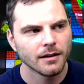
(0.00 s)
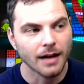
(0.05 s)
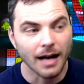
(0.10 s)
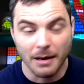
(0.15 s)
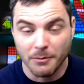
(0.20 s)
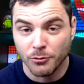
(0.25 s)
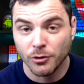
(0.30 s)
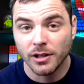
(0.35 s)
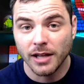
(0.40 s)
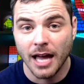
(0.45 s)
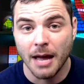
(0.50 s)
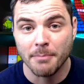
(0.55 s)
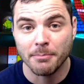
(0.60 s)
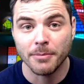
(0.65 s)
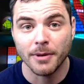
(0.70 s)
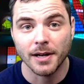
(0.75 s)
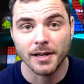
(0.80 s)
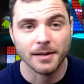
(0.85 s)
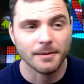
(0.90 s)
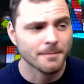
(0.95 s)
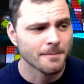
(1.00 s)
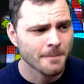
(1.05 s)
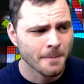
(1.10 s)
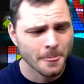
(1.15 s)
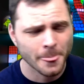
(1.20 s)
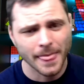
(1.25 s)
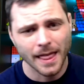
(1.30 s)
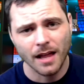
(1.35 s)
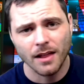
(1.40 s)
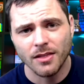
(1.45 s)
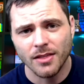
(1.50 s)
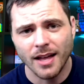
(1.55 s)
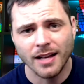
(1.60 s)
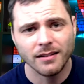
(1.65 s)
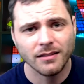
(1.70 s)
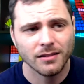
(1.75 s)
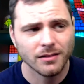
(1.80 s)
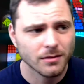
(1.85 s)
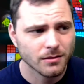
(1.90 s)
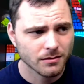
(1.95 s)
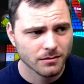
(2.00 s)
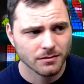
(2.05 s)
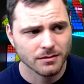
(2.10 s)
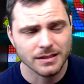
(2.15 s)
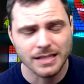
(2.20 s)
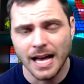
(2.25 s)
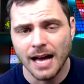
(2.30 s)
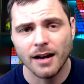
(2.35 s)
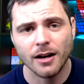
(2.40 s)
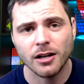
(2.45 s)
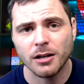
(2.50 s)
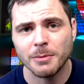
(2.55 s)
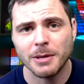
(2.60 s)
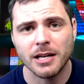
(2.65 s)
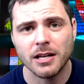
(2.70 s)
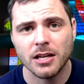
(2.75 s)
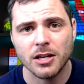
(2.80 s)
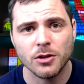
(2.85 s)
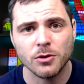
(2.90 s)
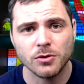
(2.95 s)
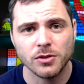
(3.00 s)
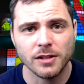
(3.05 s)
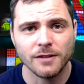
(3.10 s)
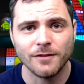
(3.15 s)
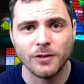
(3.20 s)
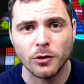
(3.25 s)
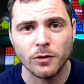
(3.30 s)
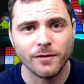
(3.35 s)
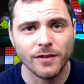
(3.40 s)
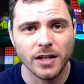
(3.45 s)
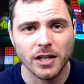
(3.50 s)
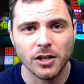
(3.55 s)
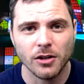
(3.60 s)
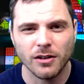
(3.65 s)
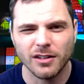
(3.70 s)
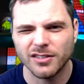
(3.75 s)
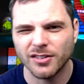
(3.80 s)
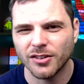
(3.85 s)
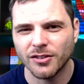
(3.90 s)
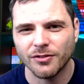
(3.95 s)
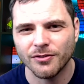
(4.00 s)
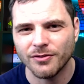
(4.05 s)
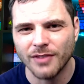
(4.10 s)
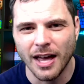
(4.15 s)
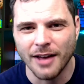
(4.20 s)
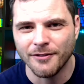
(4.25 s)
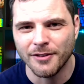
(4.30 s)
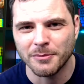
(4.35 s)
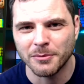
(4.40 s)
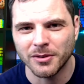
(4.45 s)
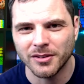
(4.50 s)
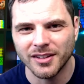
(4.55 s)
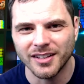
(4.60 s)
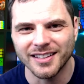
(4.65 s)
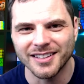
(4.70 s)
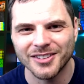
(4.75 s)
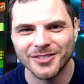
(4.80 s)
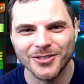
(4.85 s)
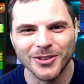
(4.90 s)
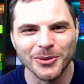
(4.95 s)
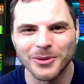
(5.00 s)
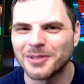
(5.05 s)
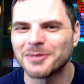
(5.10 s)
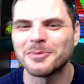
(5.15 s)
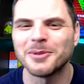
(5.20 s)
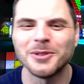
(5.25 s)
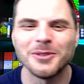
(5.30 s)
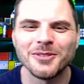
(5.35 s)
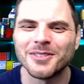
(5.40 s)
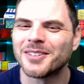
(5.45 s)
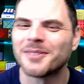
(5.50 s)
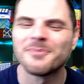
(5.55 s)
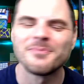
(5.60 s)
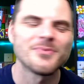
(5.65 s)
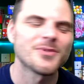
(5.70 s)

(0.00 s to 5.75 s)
I'm really happy about it. That's not going to be a hugely viewed video because it's FMC, it's fewest moves.